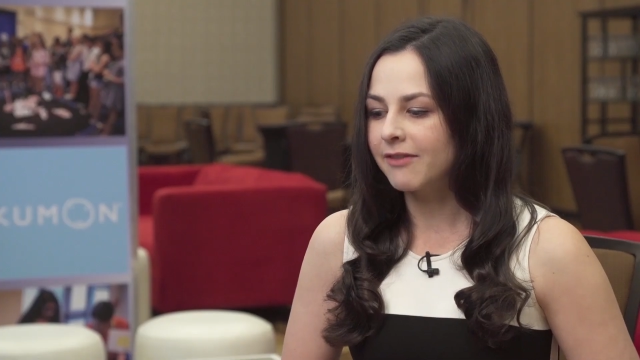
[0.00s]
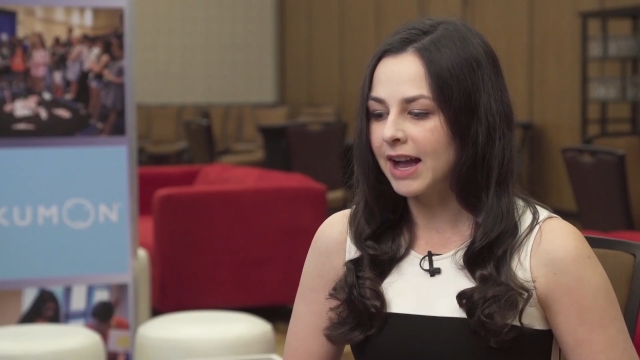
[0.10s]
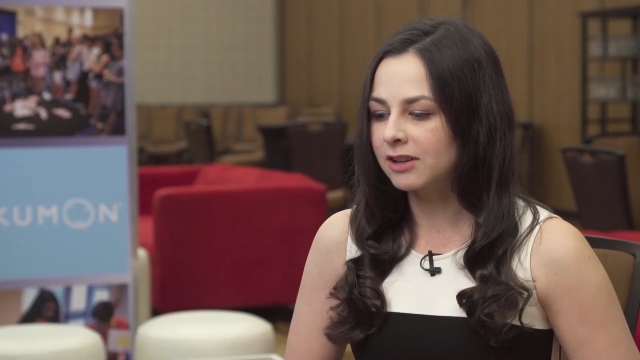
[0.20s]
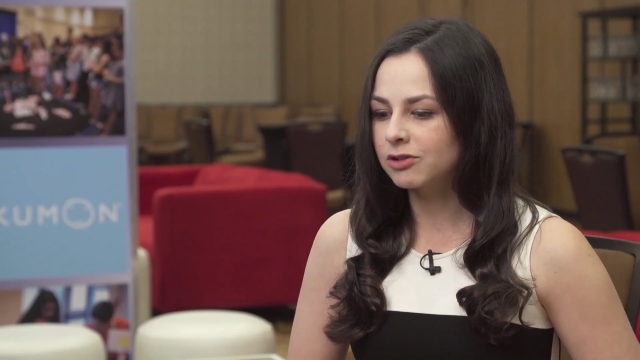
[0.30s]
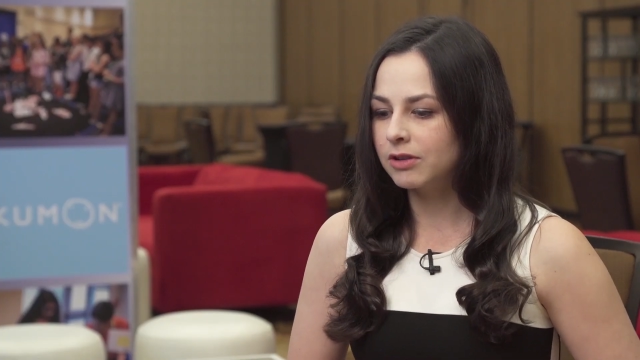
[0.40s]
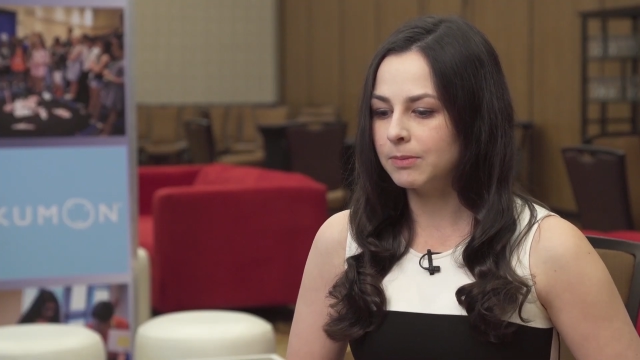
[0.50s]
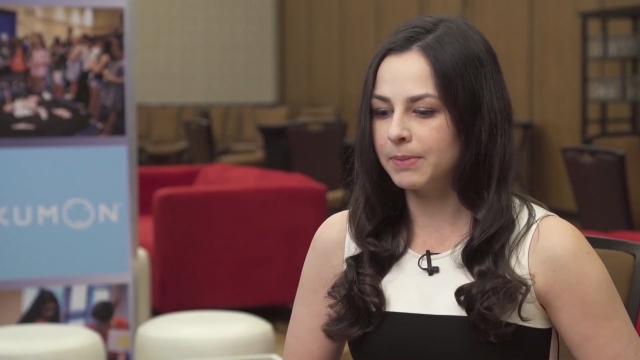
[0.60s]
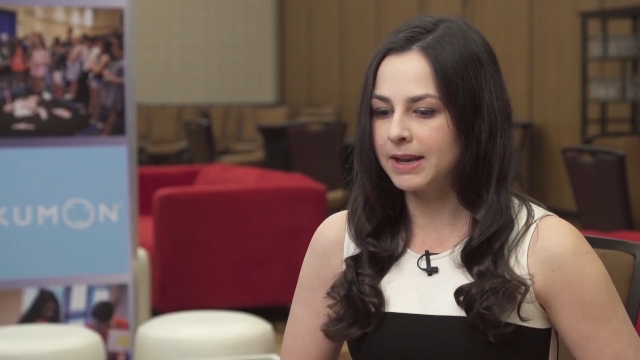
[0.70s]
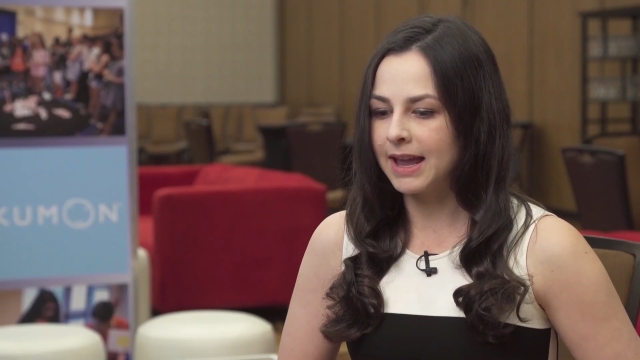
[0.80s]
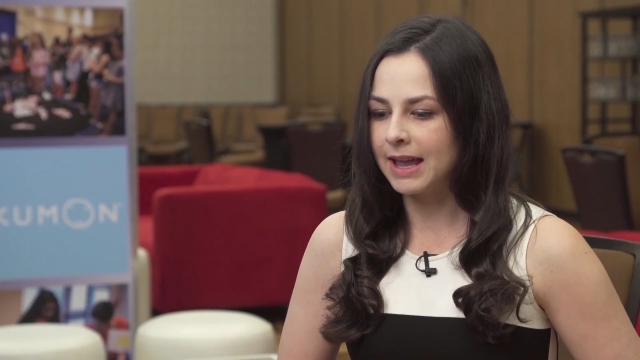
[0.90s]
I've actually
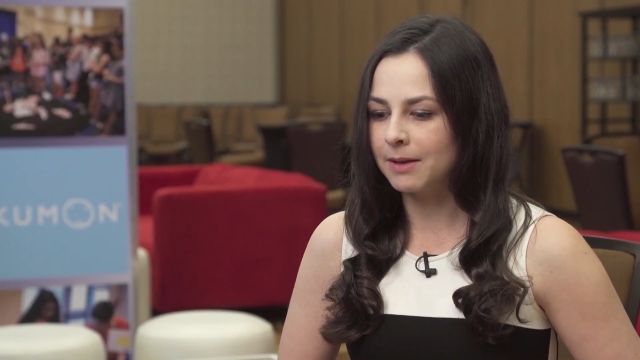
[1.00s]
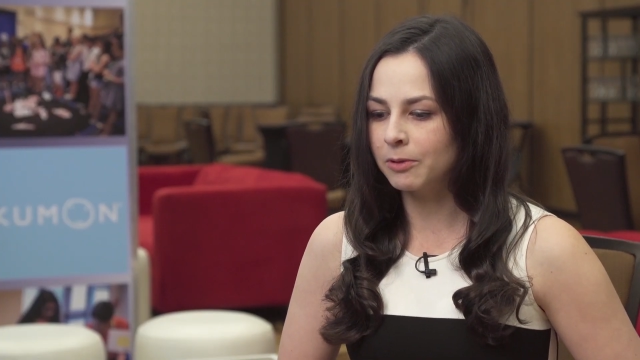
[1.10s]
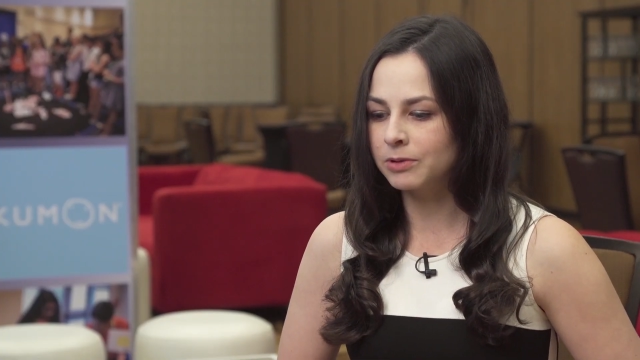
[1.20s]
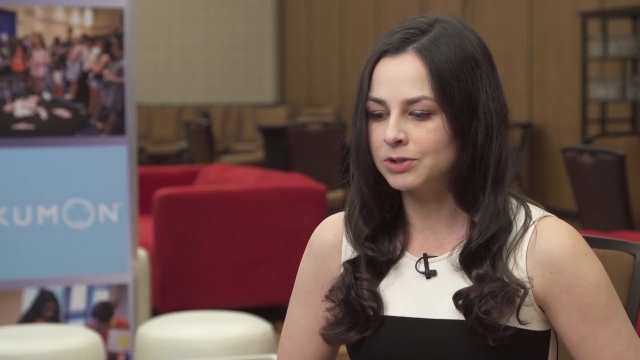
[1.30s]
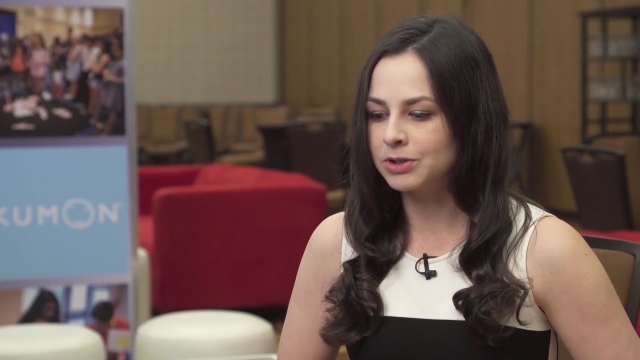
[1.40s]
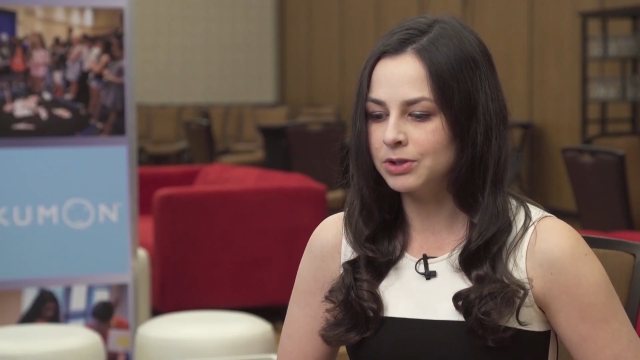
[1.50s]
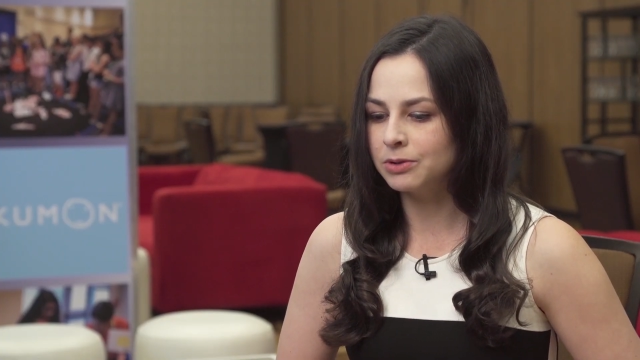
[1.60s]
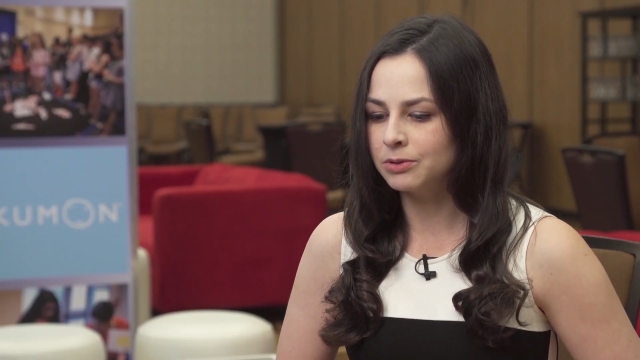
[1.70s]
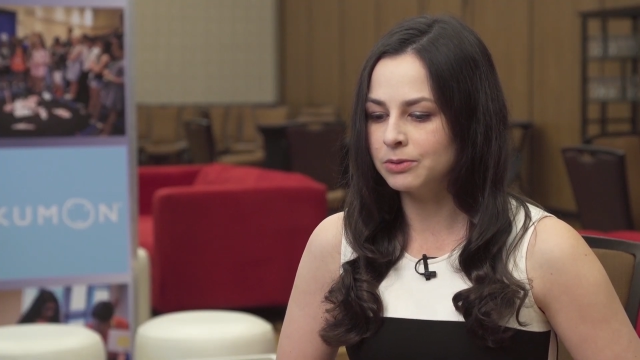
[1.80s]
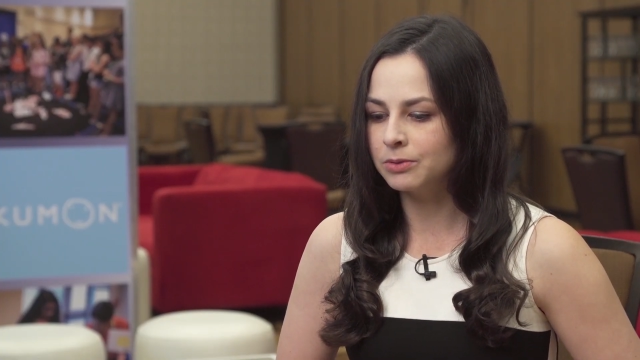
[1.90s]
been able
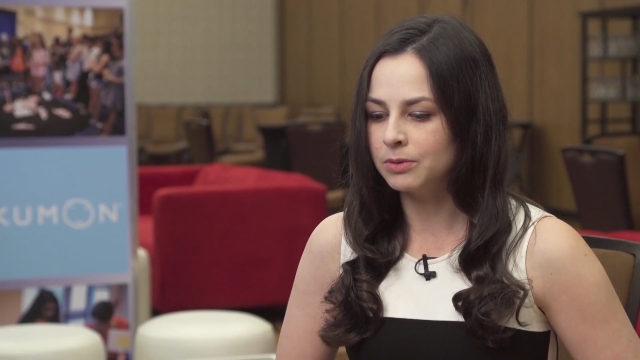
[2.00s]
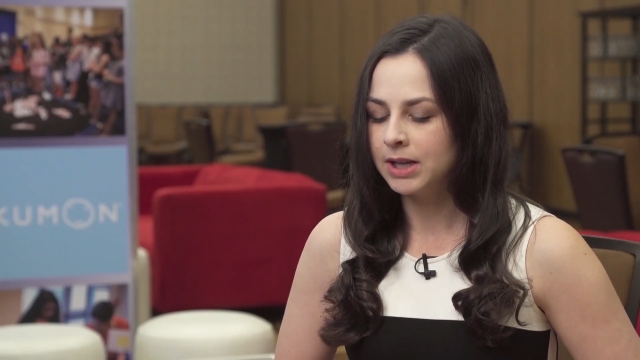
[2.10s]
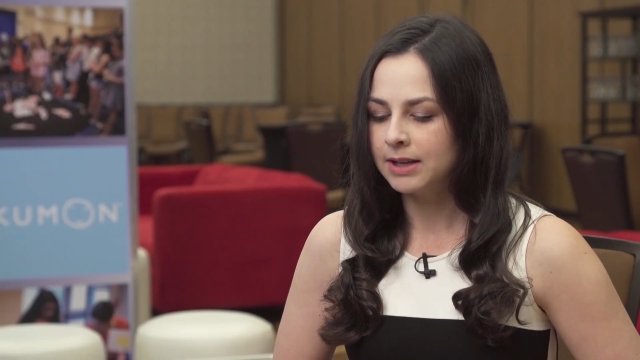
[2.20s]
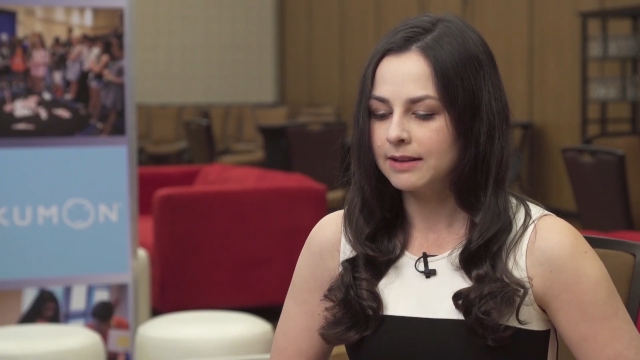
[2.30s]
to